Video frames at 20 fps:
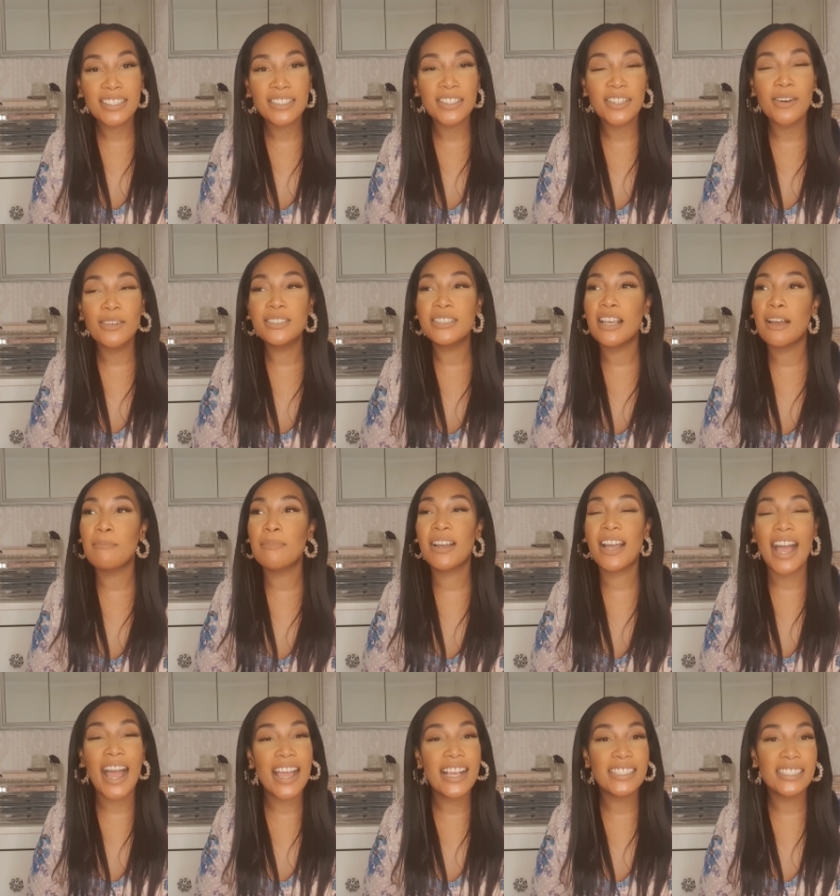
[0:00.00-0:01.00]
to know some
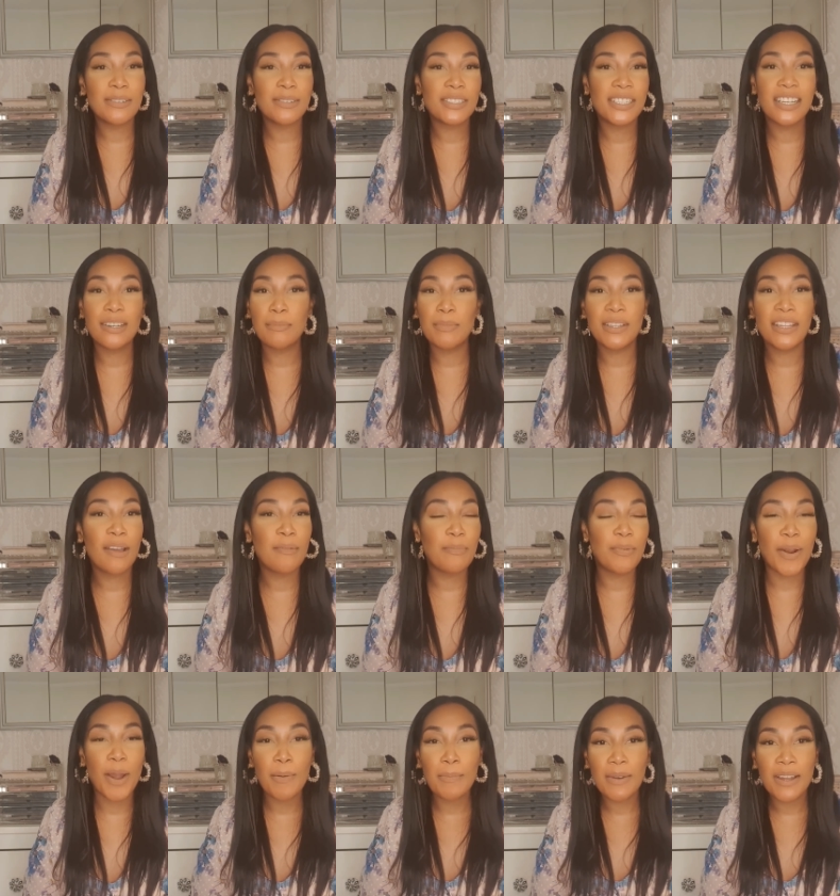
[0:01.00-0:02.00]
guys, they were telling me their
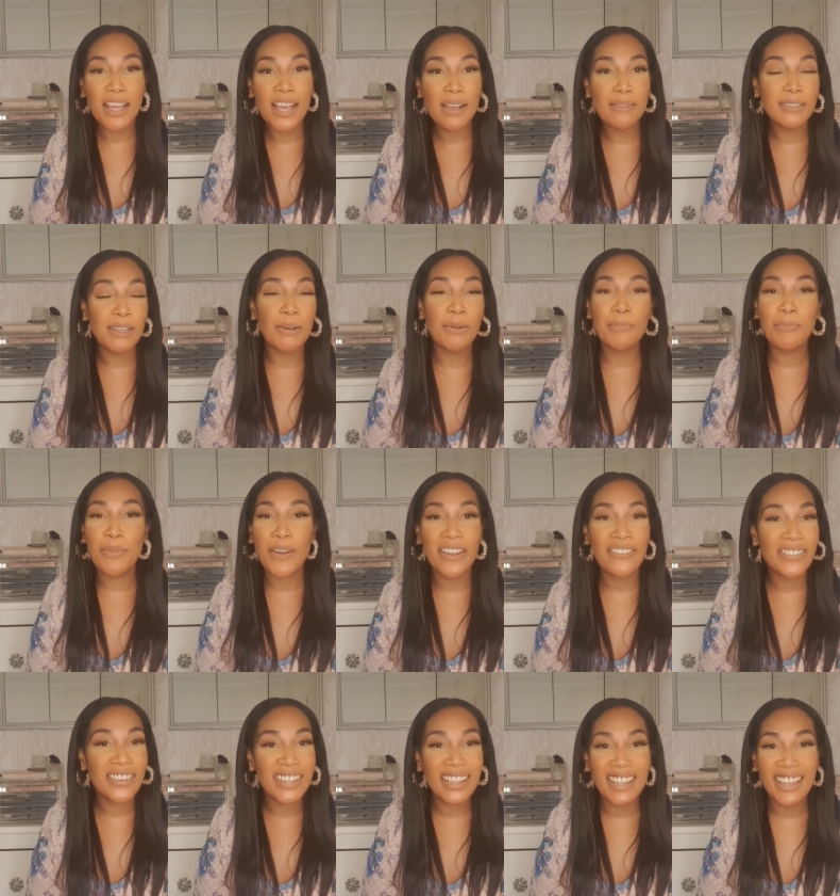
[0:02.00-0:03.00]
problems. I would
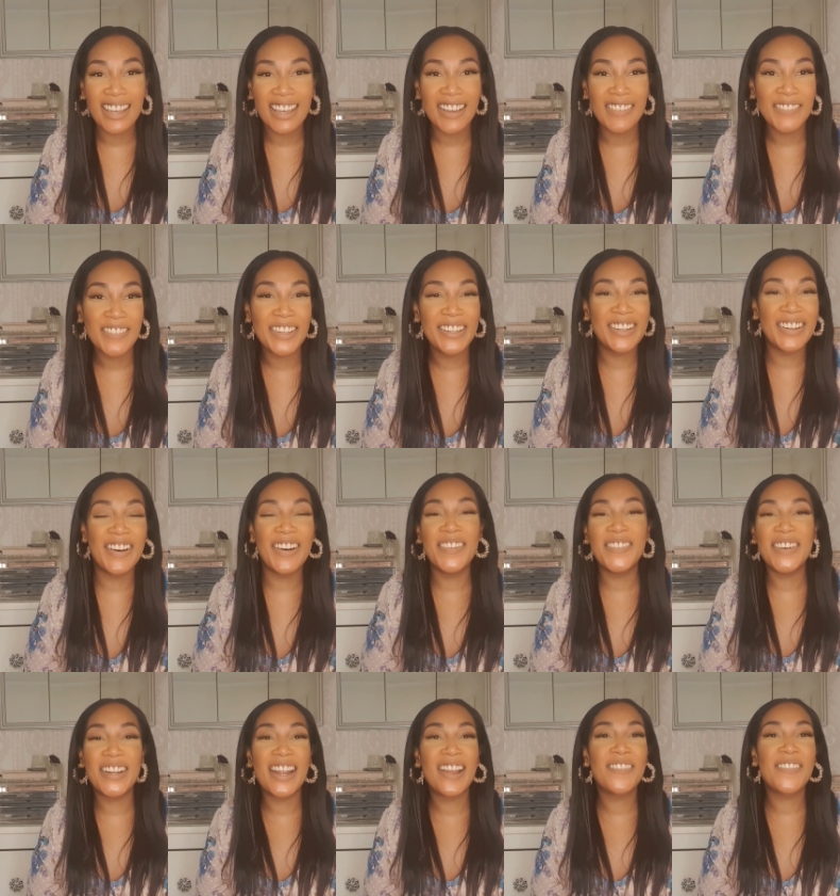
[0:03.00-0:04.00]
pray for them, you know,
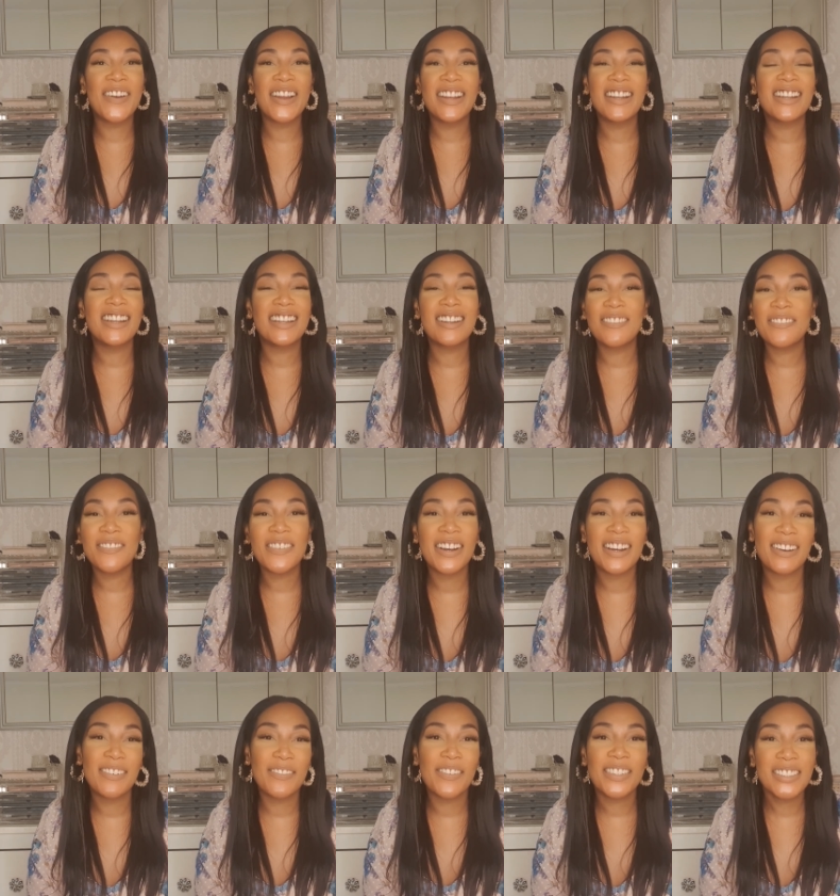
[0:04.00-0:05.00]
but
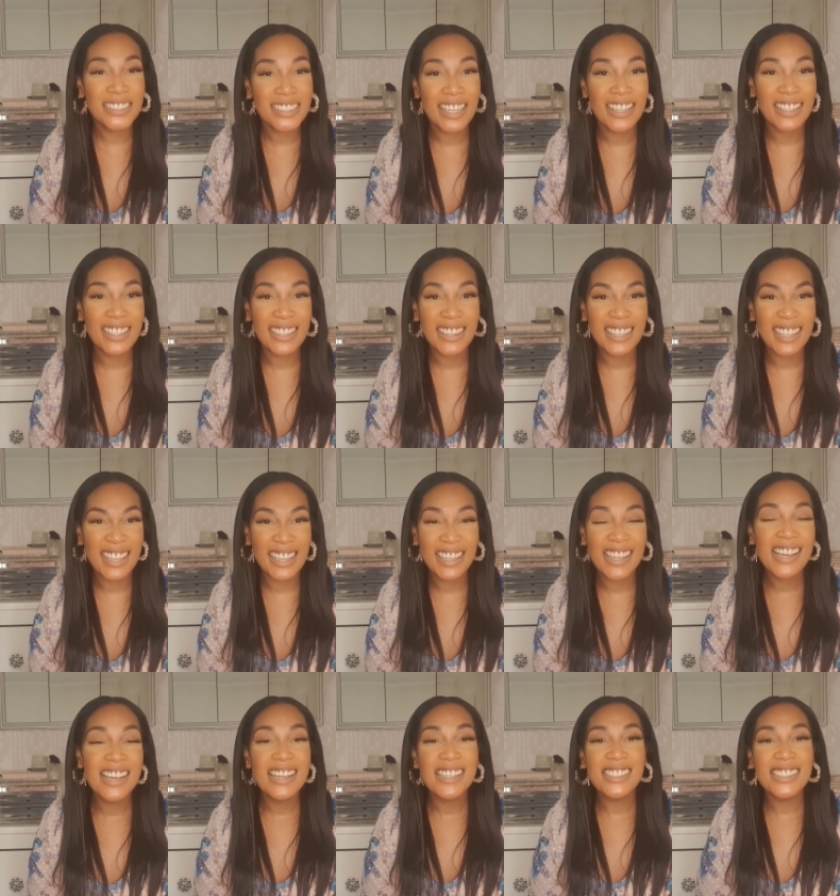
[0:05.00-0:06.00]
it wasn't
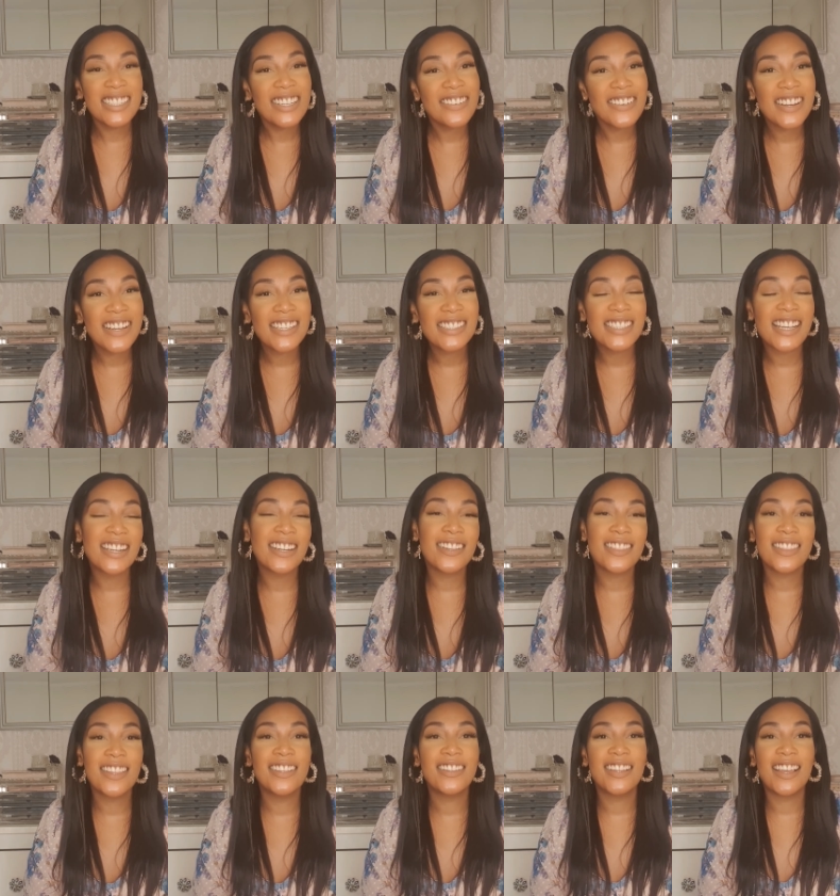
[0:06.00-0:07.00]
anything serious,
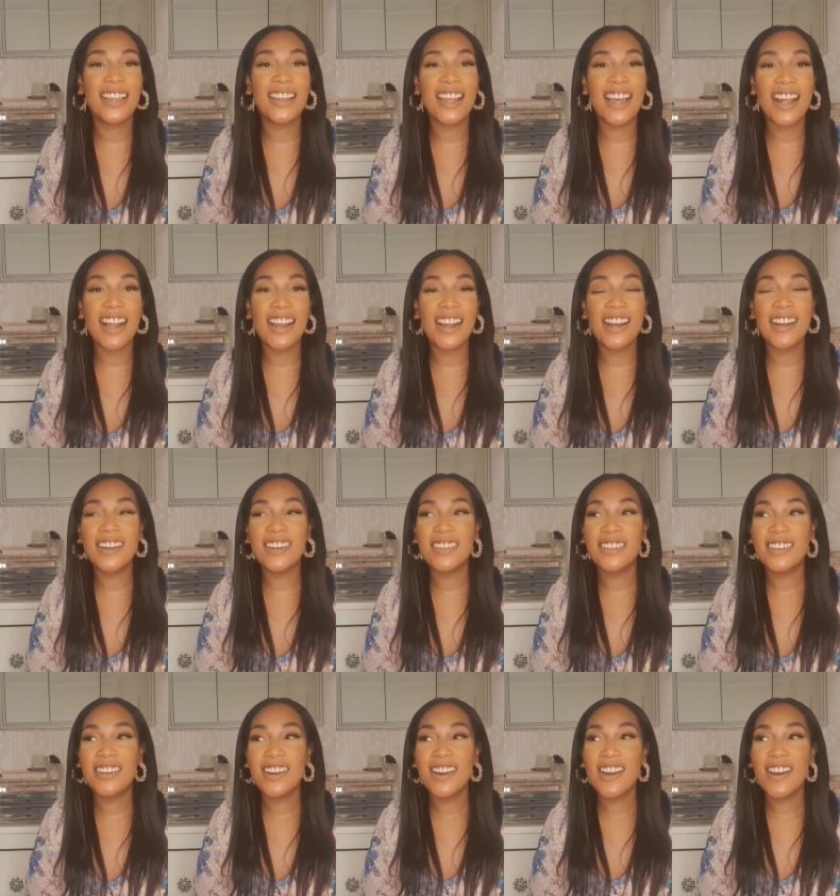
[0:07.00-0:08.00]
anything
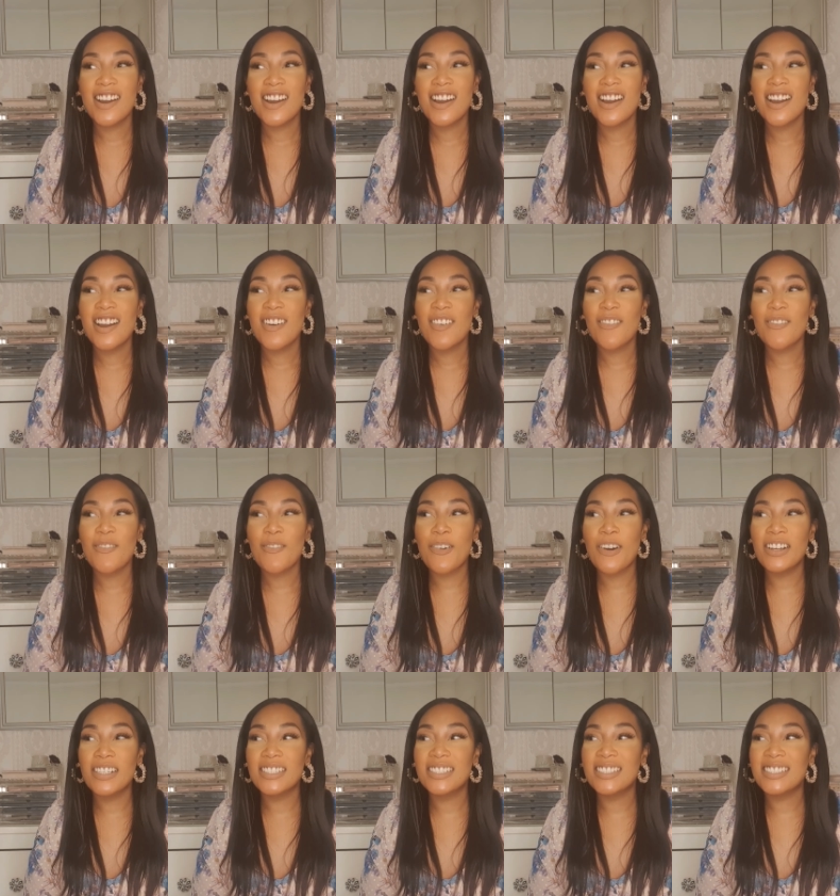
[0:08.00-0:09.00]
that
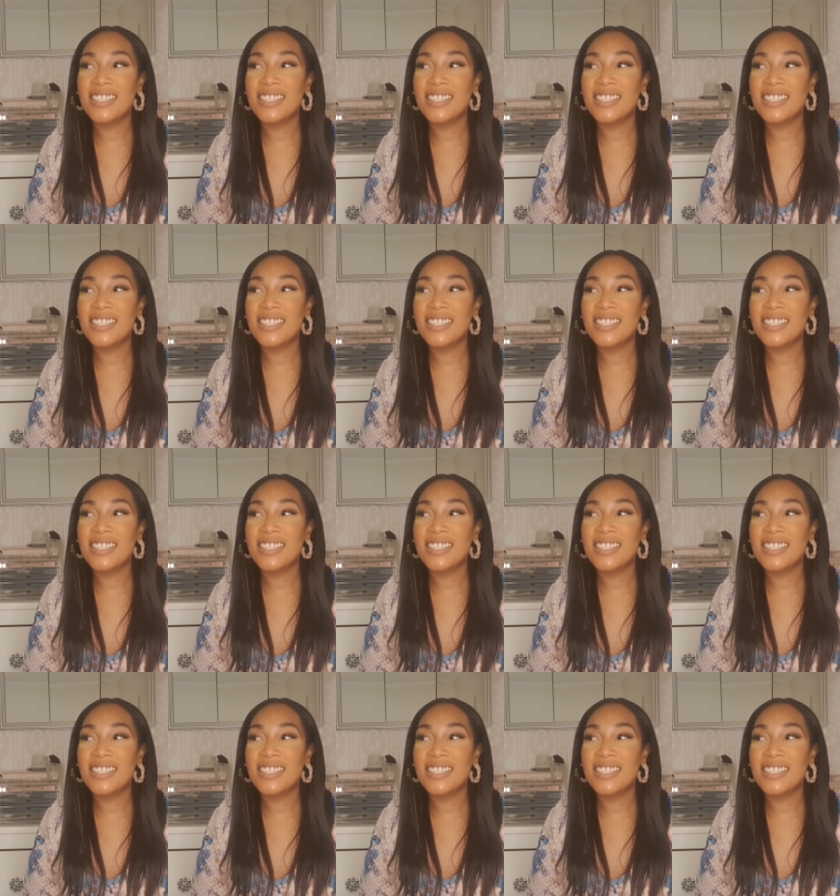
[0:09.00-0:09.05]
was